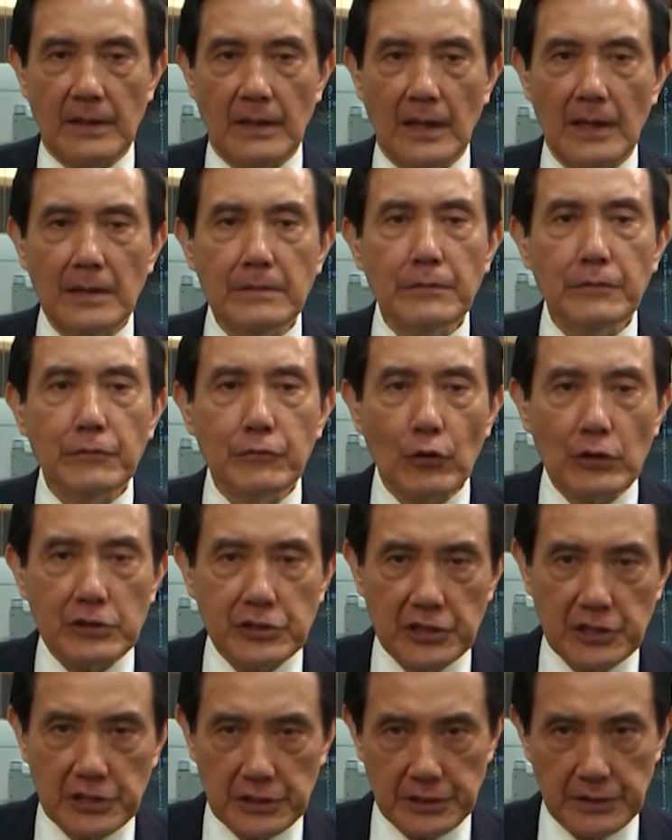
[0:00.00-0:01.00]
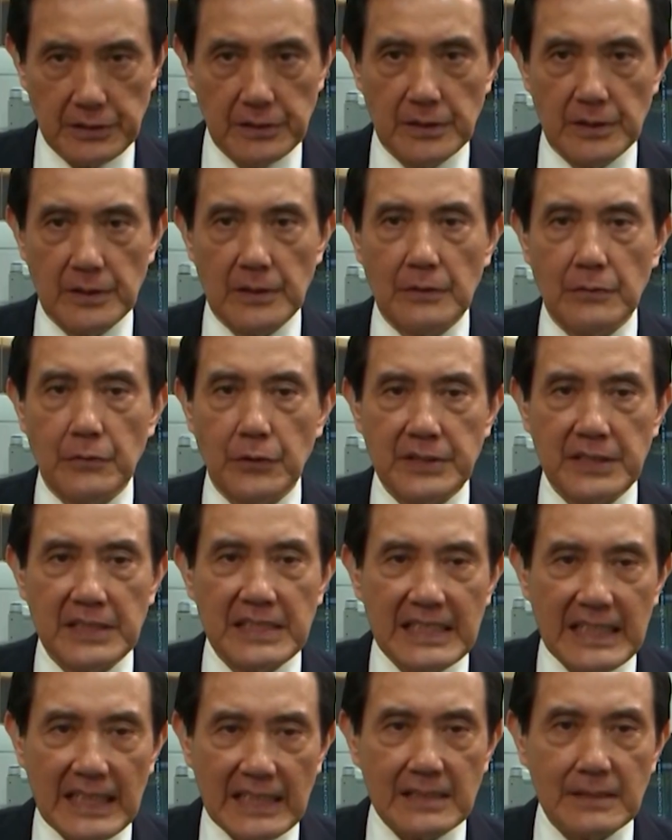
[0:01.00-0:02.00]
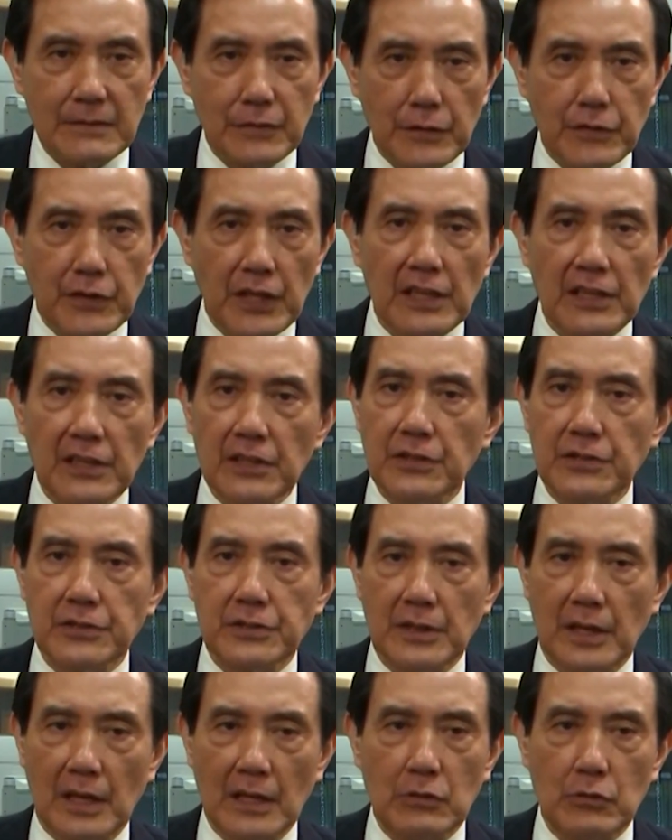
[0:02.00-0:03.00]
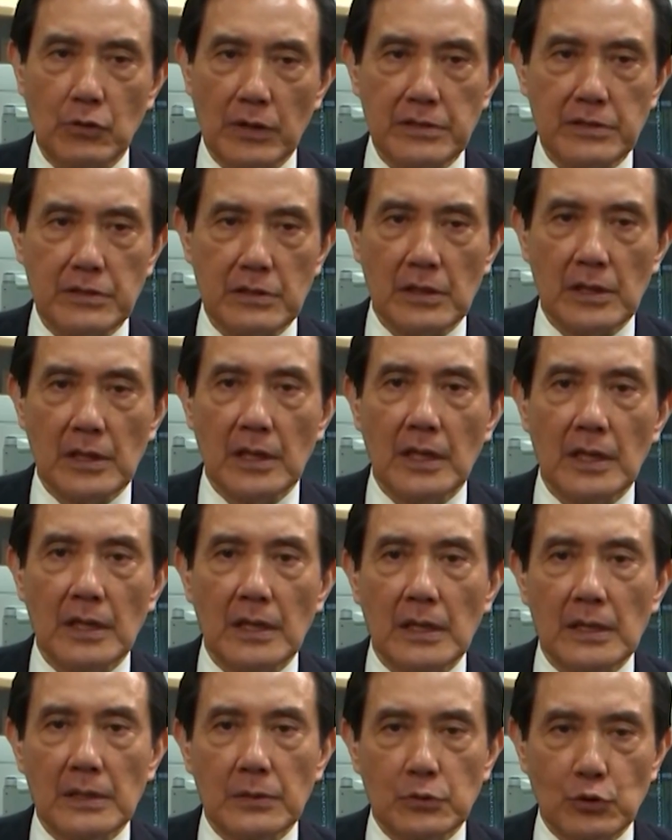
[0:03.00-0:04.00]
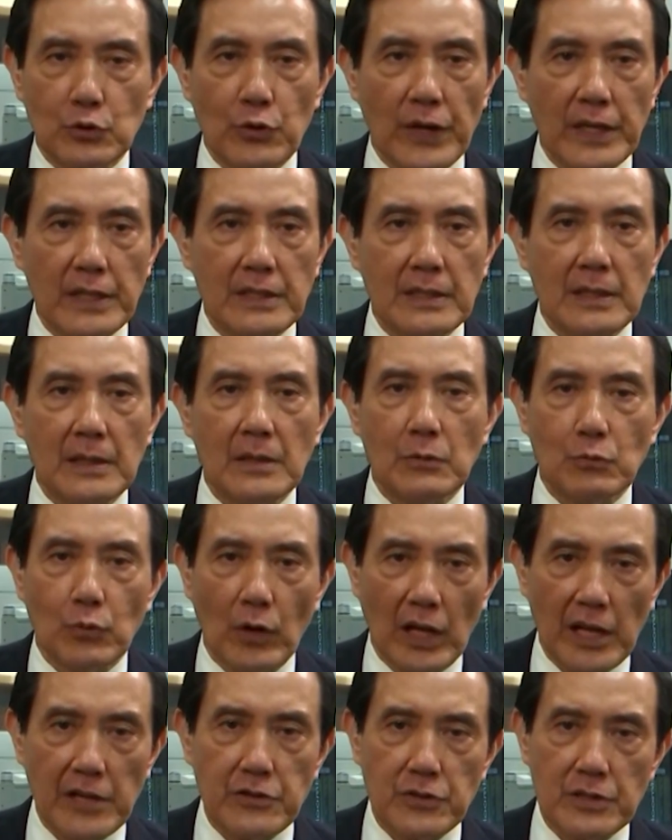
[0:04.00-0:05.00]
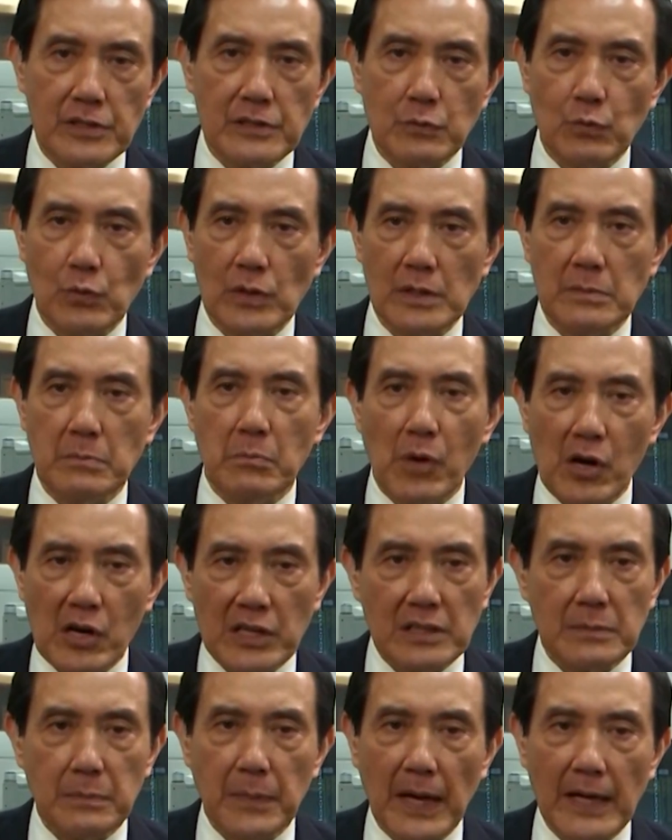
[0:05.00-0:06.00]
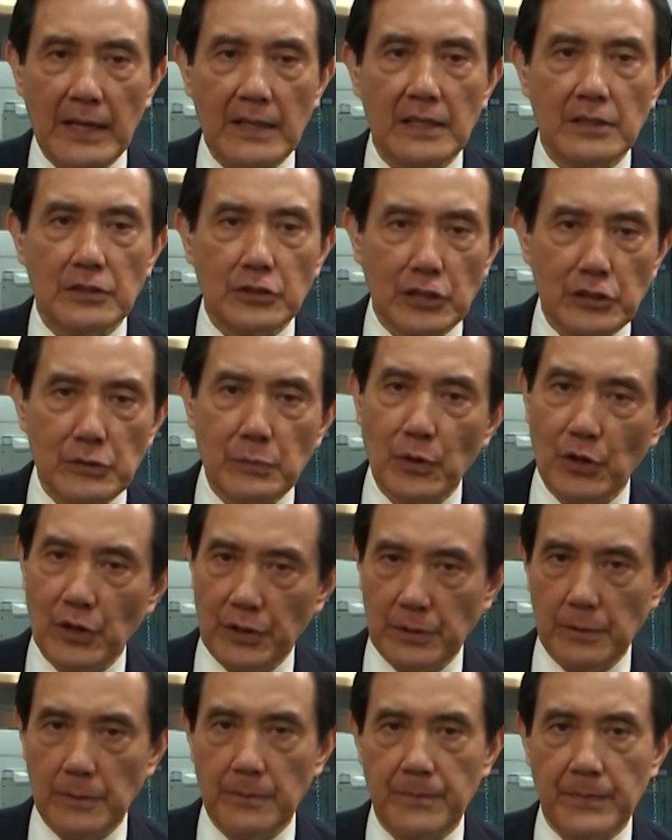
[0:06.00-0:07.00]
Unfortunately, for the next 15 years across strait relations were marked by turmoil,